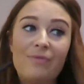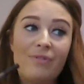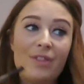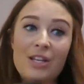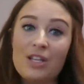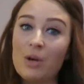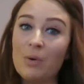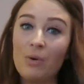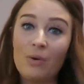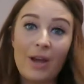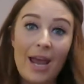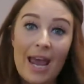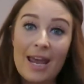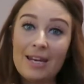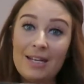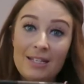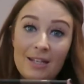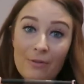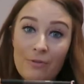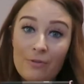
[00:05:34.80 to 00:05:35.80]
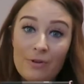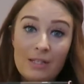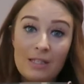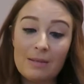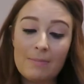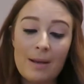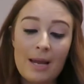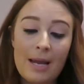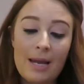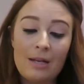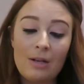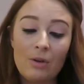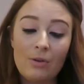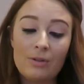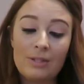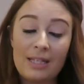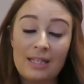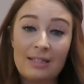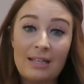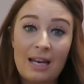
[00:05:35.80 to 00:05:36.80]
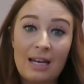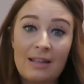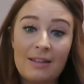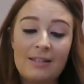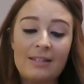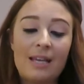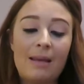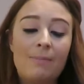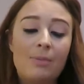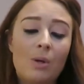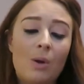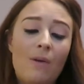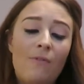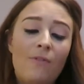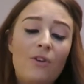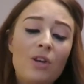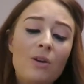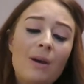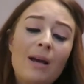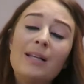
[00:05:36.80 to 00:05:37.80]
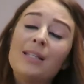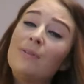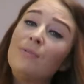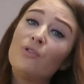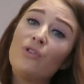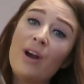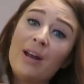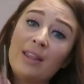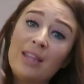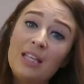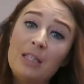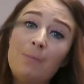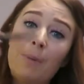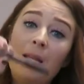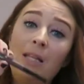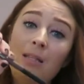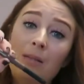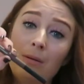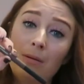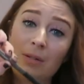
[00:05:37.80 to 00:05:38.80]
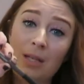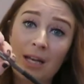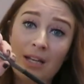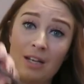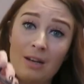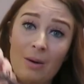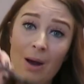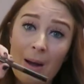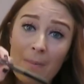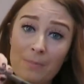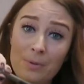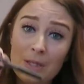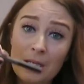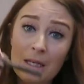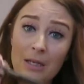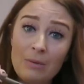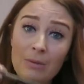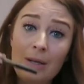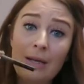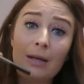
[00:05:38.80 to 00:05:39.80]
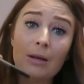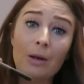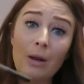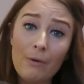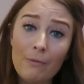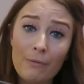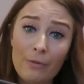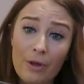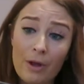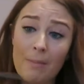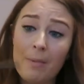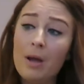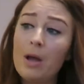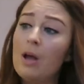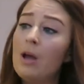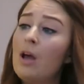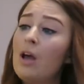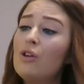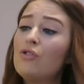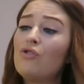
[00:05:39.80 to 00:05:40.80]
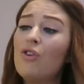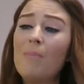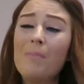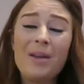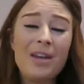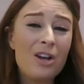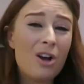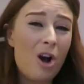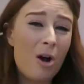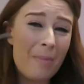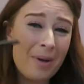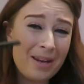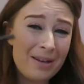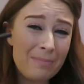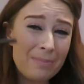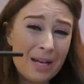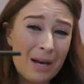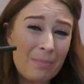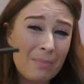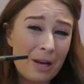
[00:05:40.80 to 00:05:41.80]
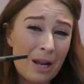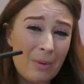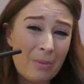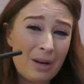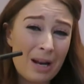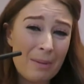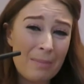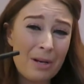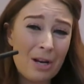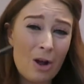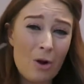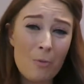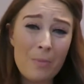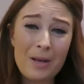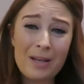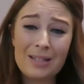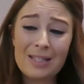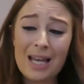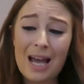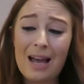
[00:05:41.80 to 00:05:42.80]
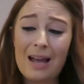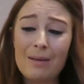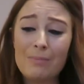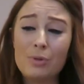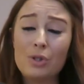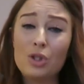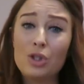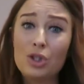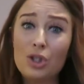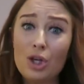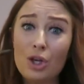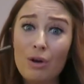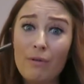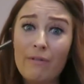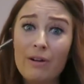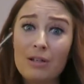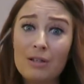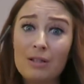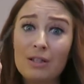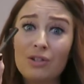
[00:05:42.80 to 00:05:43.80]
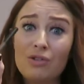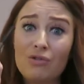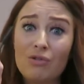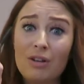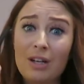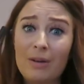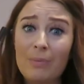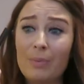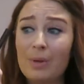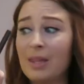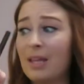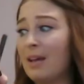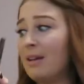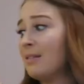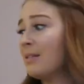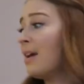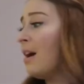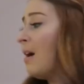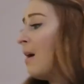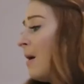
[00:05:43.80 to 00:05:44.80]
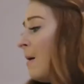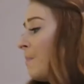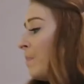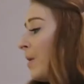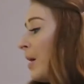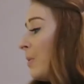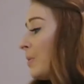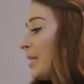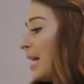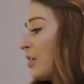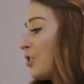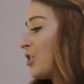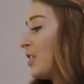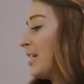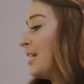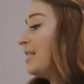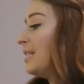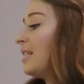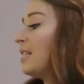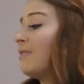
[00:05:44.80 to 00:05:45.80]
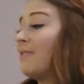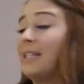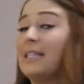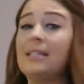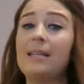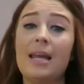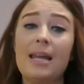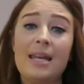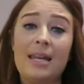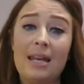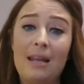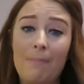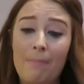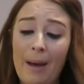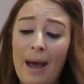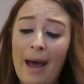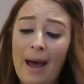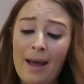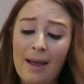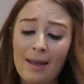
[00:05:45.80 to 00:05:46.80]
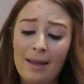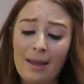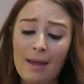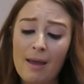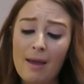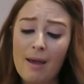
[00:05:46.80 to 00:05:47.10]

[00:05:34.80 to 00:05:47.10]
they don't look any different to me. It looks exactly the same. So if you guys have tried these pencils and you absolutely love them, drop me a comment down below and let me know, because I'm seriously struggling with this. I was actually considering taking it back,